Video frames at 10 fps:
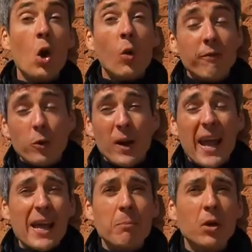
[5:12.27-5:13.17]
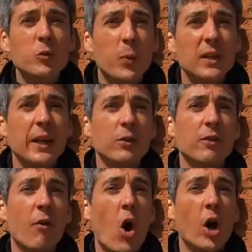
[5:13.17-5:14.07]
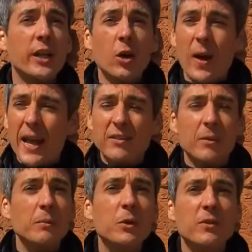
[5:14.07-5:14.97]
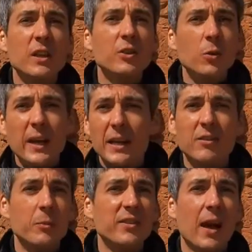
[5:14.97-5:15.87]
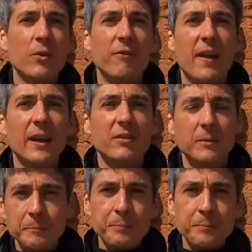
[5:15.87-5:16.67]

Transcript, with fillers: or if you want to add multiple layers of audio, add some music to it, add some sound effects,